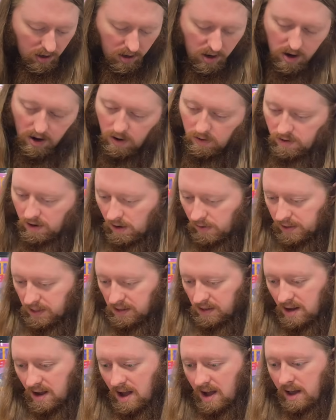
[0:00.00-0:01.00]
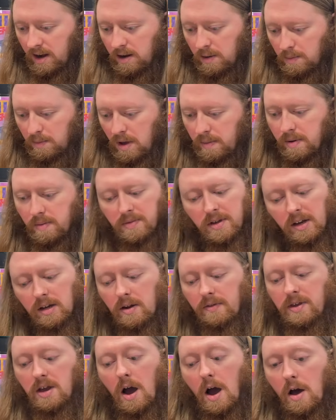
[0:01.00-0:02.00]
Oh, no, it's not. Maybe I'm thinking
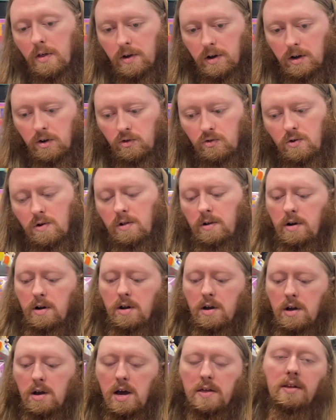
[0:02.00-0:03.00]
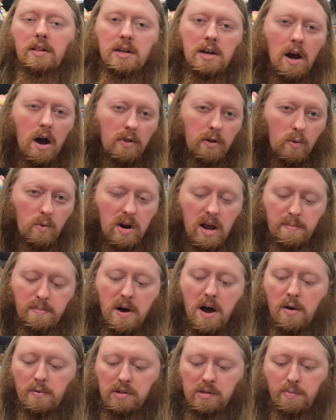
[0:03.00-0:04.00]
of the other controller. I think the other one I
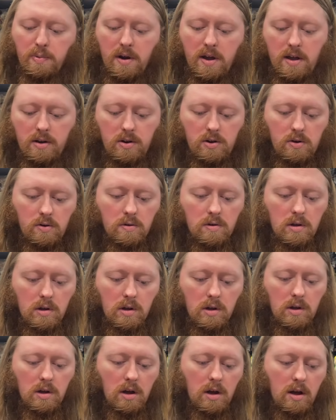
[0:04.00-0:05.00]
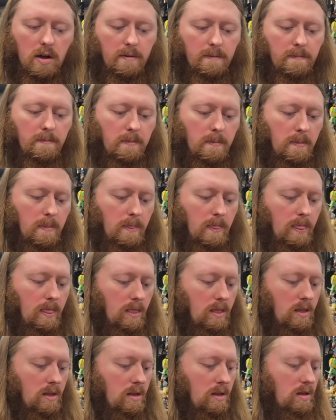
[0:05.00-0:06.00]
bought was brand new. Yeah, I mean,
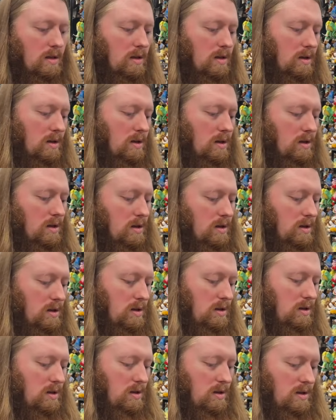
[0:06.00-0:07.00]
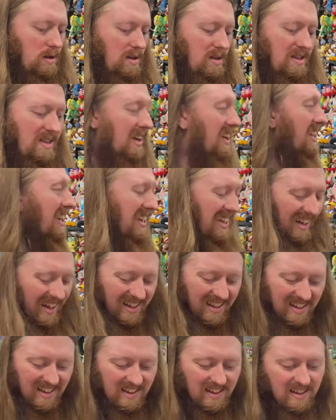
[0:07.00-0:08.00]
considering the condition said
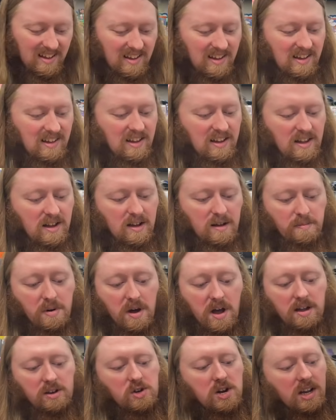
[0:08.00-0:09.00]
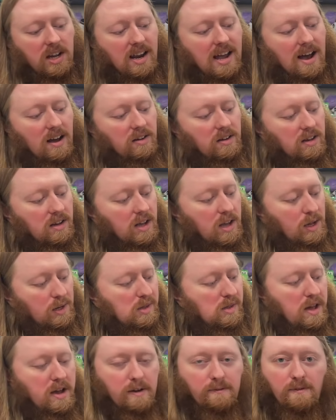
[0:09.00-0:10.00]
old and used. but check it out.
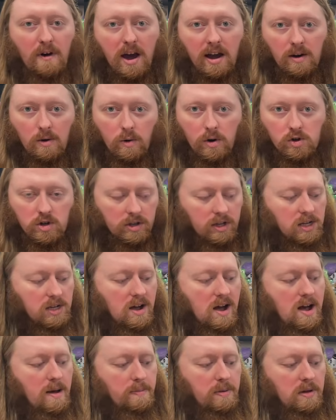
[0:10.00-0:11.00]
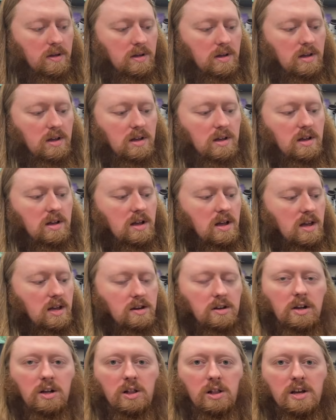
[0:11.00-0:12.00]
It's like fire orange on the top
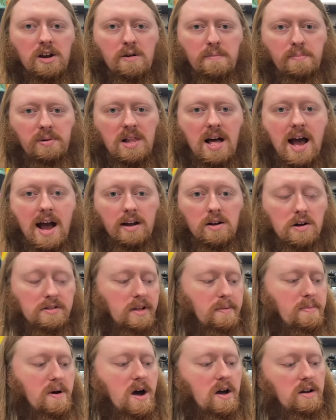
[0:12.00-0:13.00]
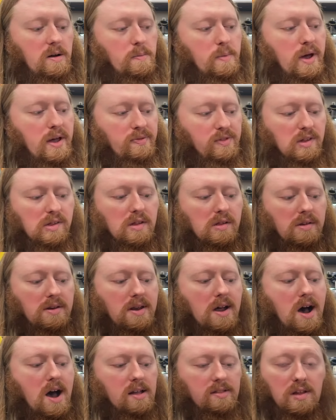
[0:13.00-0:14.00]
and clear black on the bottom. And this is
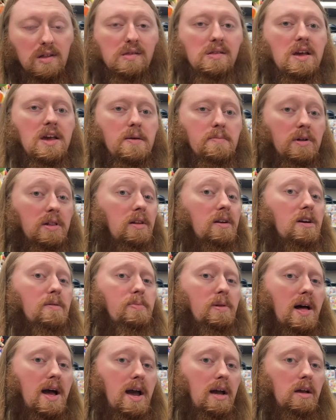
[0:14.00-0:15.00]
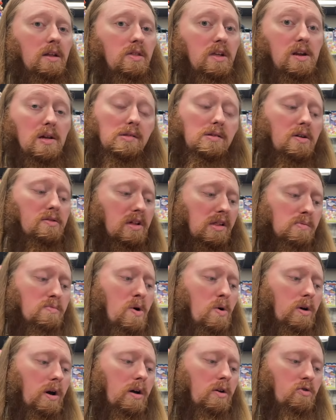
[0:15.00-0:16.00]
not the same clear black that is on the
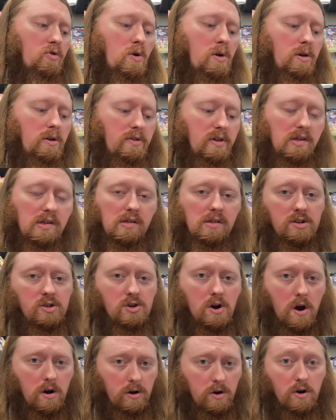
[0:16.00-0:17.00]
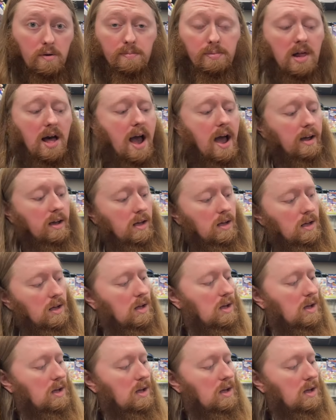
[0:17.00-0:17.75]
smoke controller. This is a darker black.